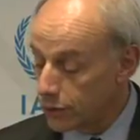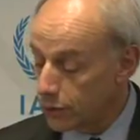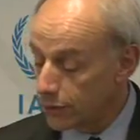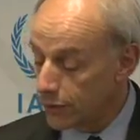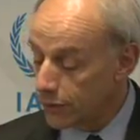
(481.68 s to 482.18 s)
for
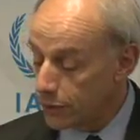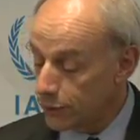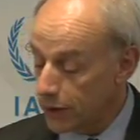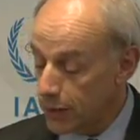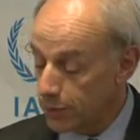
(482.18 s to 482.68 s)
the 5th
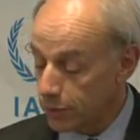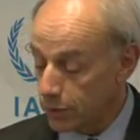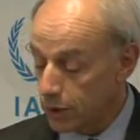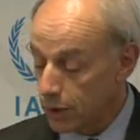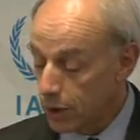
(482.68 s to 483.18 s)
of
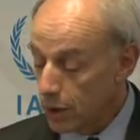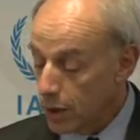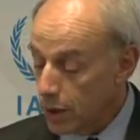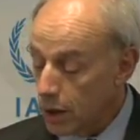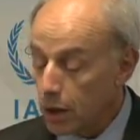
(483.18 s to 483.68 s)
April
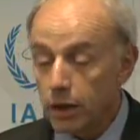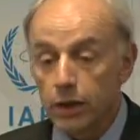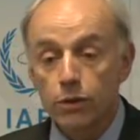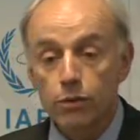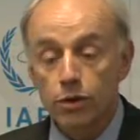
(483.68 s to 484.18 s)
are
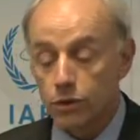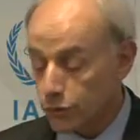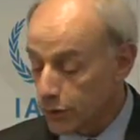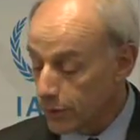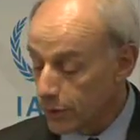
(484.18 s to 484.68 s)
in the range
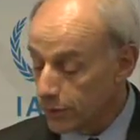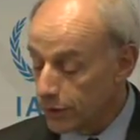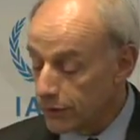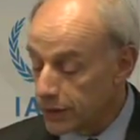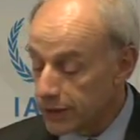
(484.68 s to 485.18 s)
from
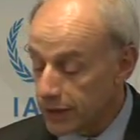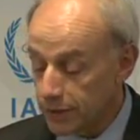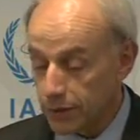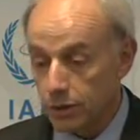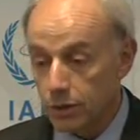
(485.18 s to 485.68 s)

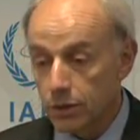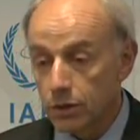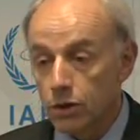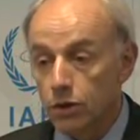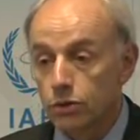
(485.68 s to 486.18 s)
57
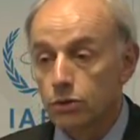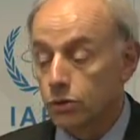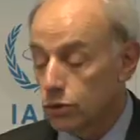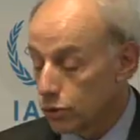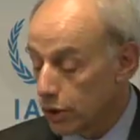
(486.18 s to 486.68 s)
to
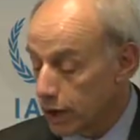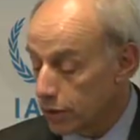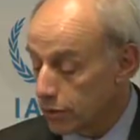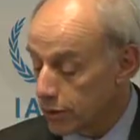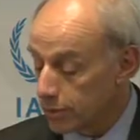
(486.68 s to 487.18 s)

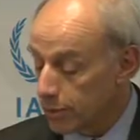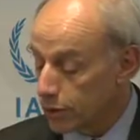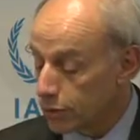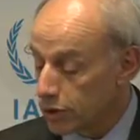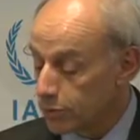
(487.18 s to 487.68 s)
200
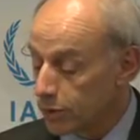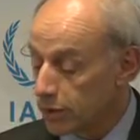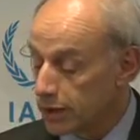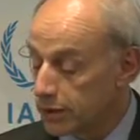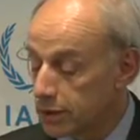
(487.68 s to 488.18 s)
becquerels per
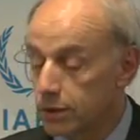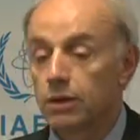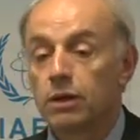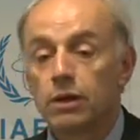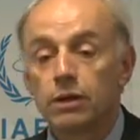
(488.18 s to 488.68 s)
liter
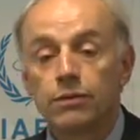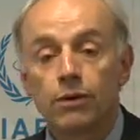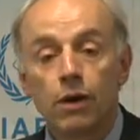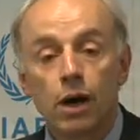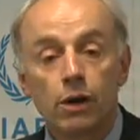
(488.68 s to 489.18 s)

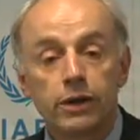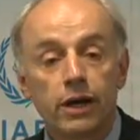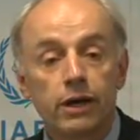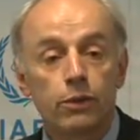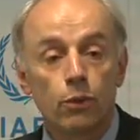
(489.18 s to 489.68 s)
for
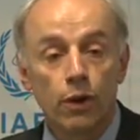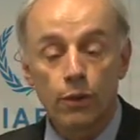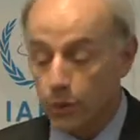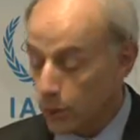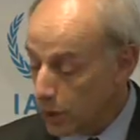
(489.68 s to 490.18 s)

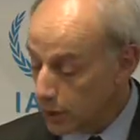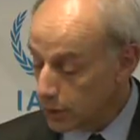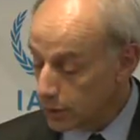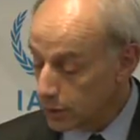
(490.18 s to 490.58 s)
iodine-131,